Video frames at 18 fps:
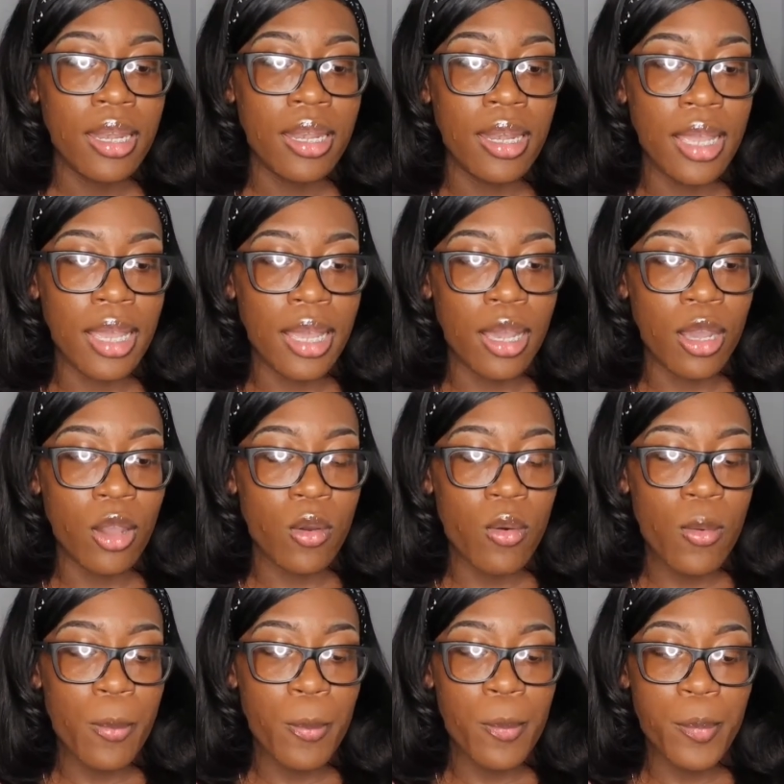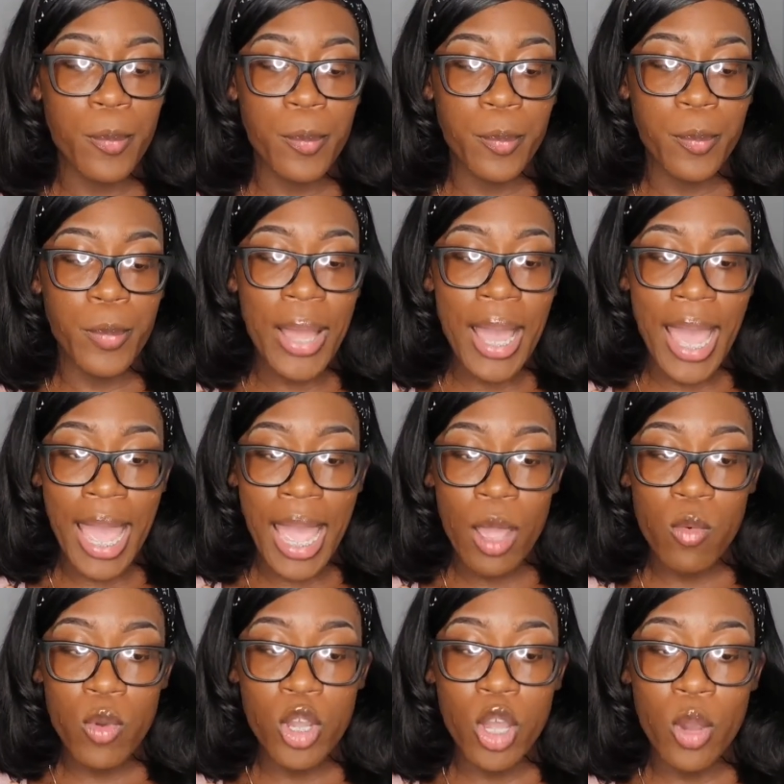now
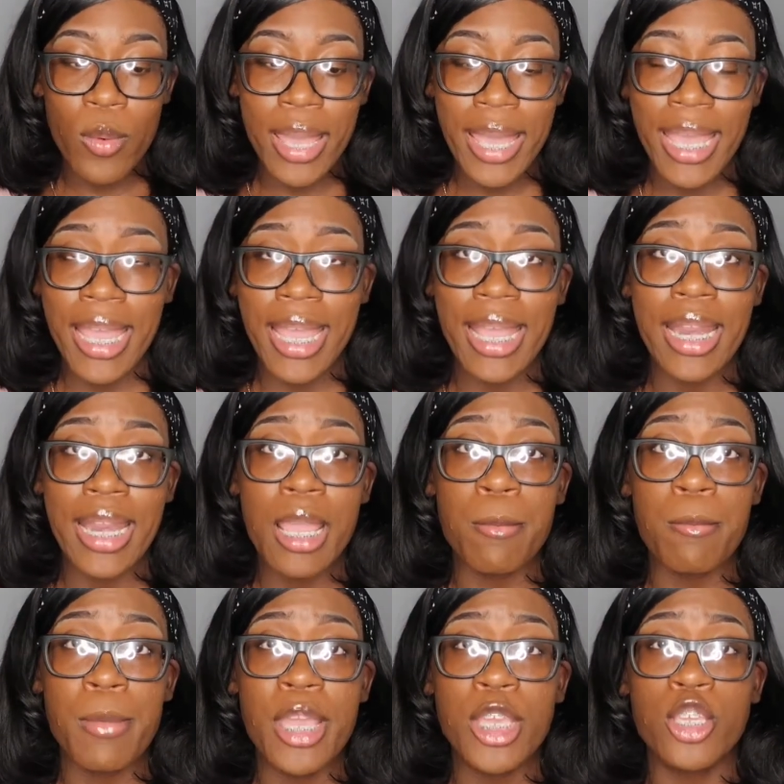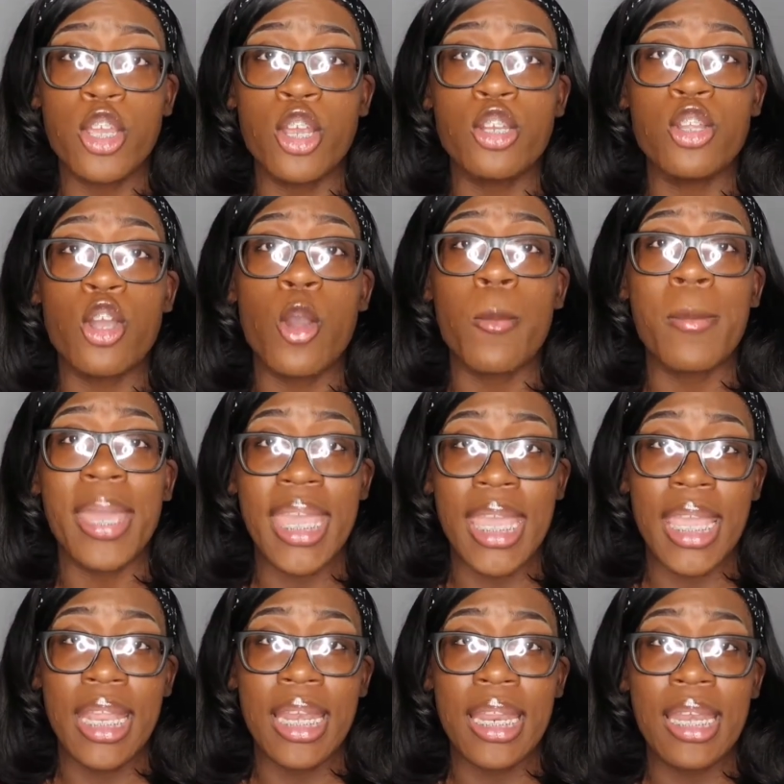I will go ahead and make your
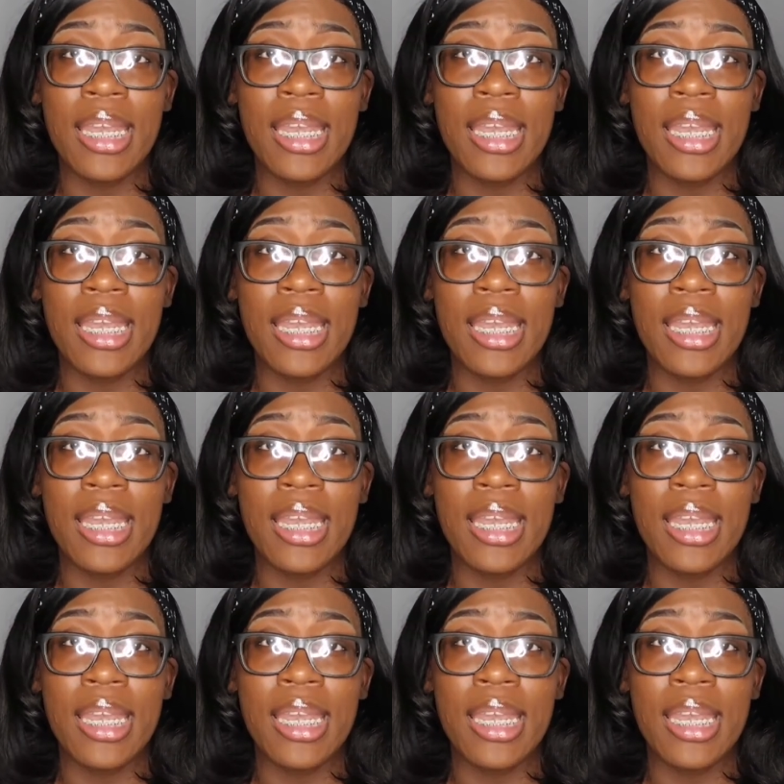domain.